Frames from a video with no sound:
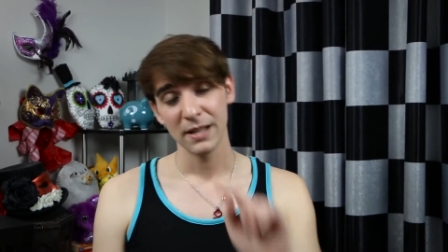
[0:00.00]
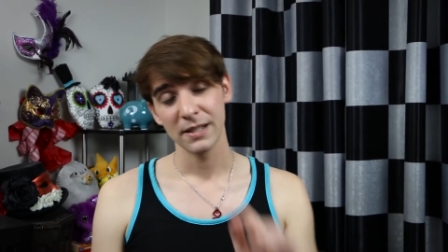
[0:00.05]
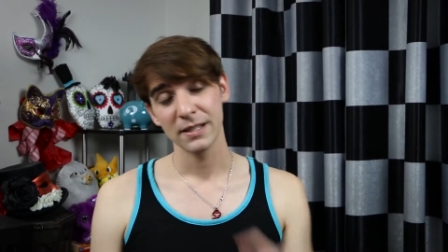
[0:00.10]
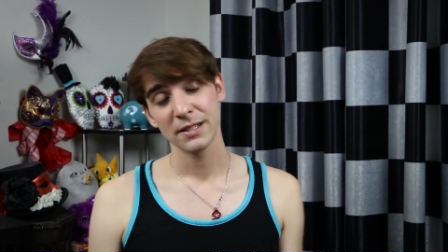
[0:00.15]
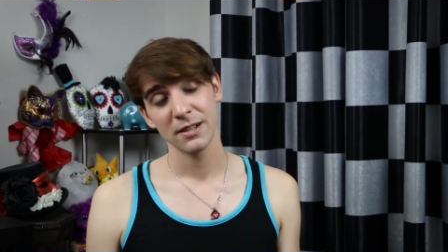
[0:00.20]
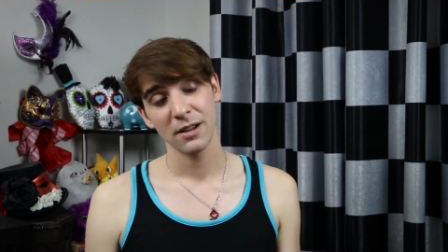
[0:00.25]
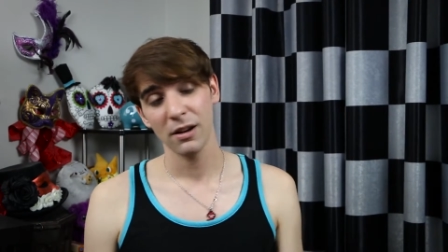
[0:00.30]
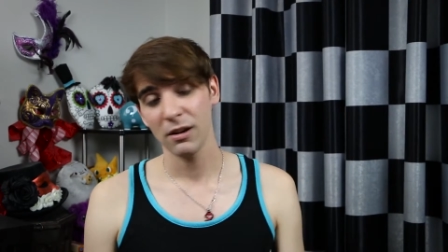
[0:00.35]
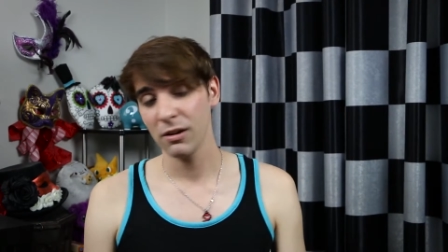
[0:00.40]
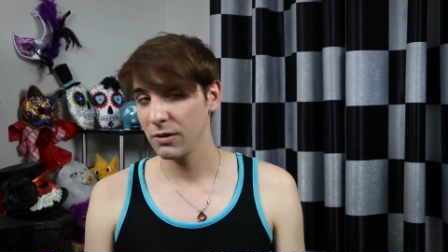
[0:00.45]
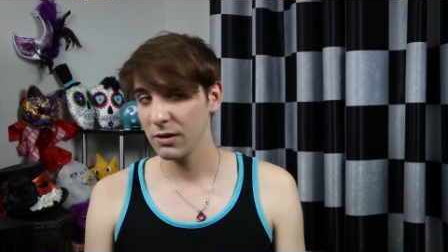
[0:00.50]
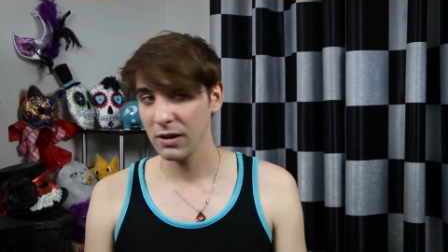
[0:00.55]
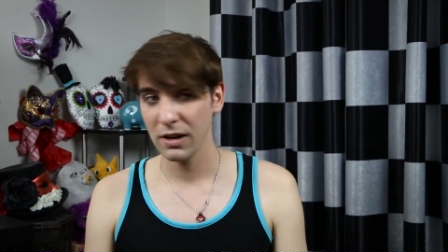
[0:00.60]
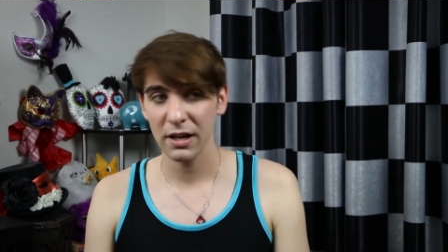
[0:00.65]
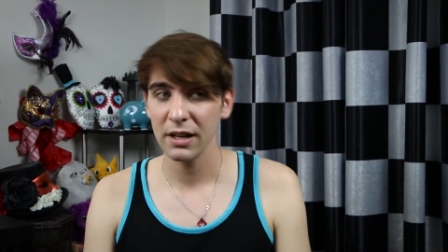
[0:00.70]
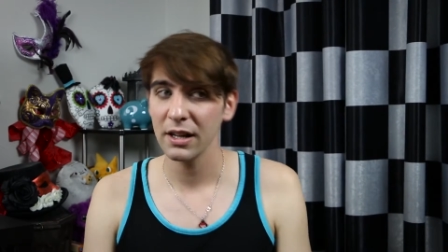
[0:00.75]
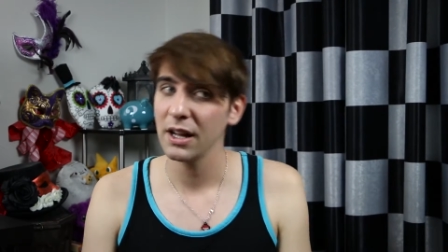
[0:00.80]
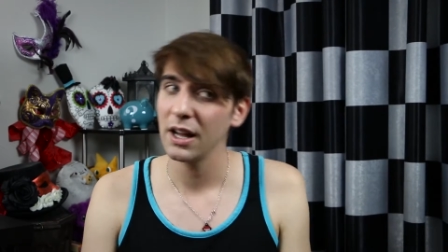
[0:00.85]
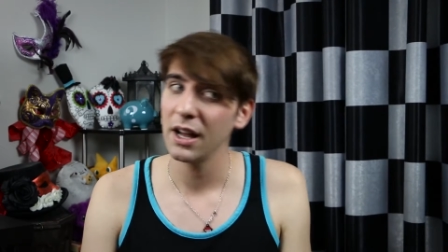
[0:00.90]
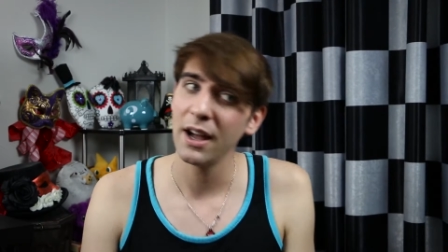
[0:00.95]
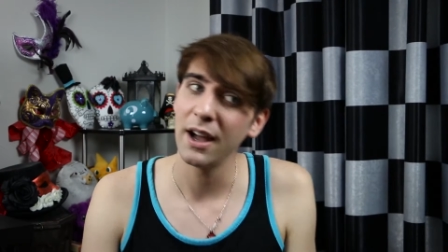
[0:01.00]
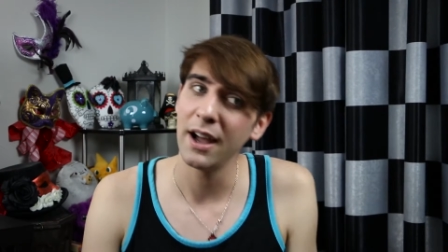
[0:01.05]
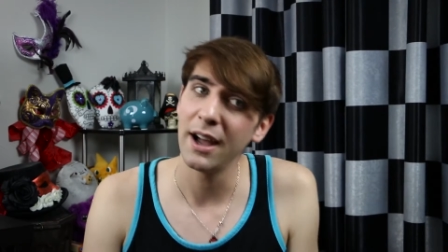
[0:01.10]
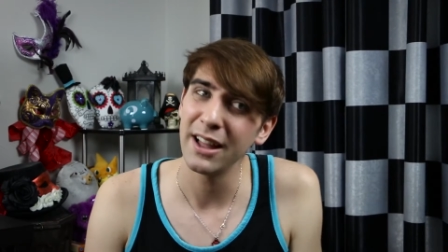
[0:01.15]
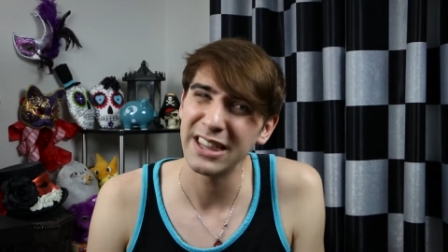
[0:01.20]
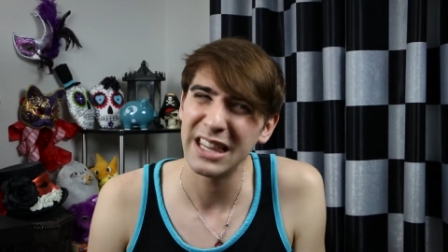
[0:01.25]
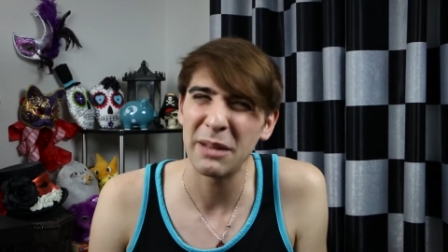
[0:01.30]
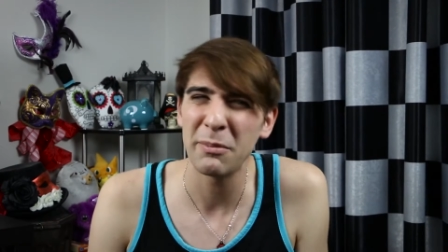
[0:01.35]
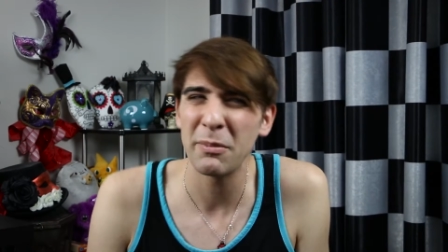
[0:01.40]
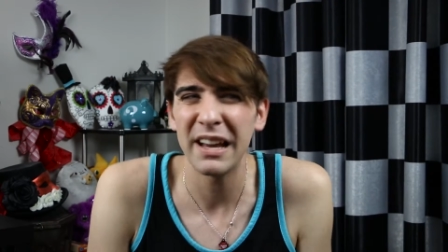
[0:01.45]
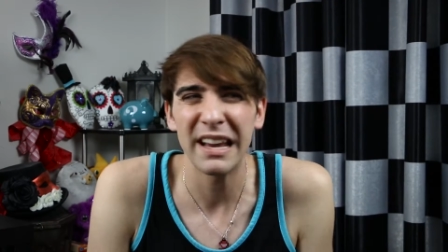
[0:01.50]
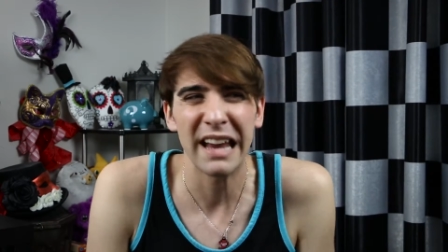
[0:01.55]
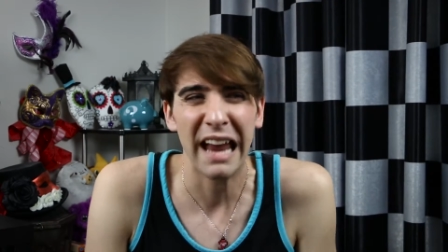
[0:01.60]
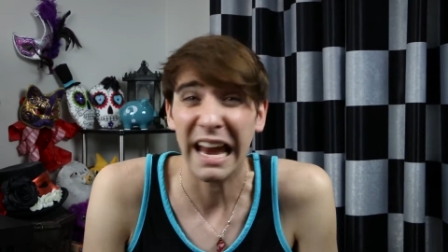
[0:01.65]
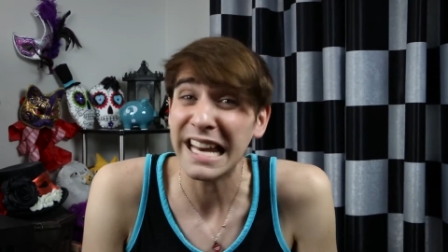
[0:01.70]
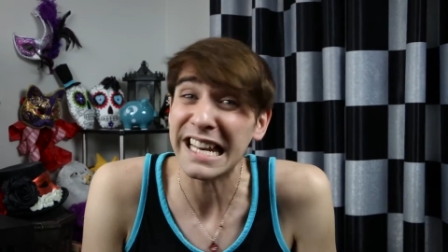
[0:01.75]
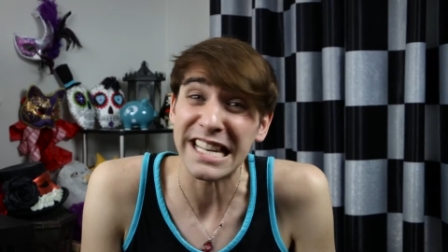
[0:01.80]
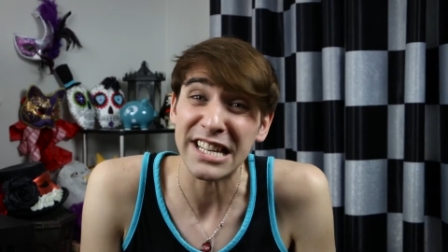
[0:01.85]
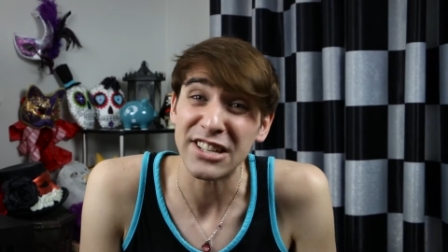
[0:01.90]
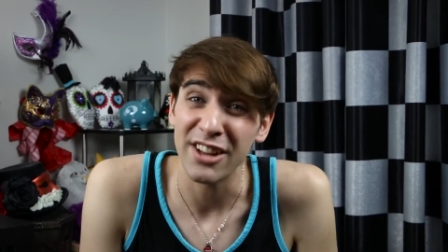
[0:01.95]
So uh, they might
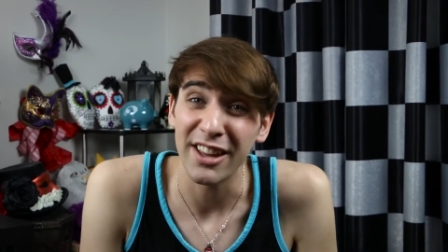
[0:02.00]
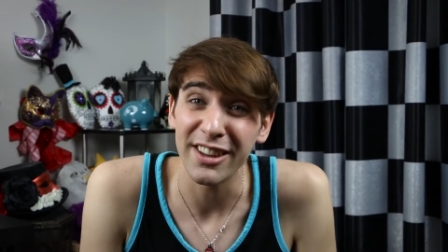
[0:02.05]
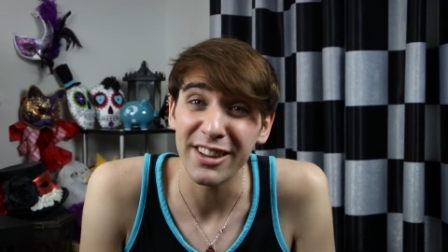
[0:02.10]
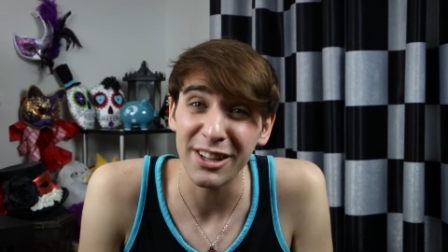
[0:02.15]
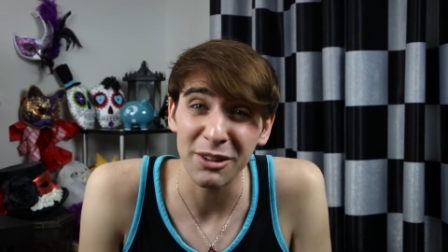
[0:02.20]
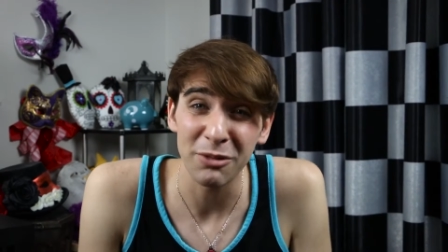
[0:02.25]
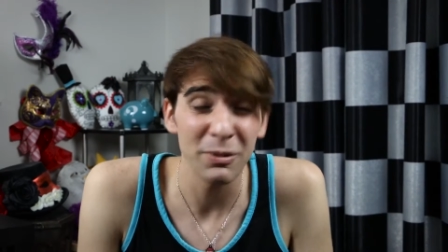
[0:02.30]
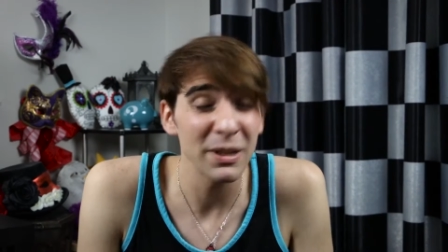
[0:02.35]
hate each other.